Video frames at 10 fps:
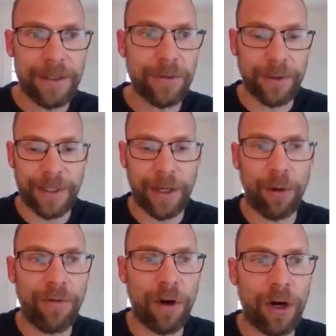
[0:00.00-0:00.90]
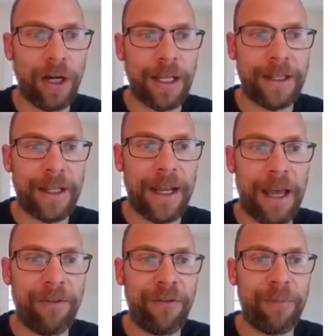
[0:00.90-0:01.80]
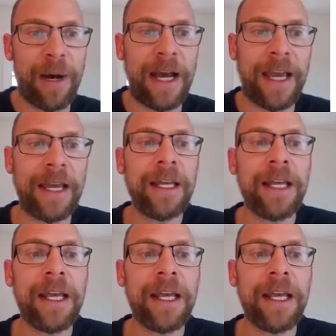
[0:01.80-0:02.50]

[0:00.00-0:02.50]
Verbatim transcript: So you'd say overall and then F by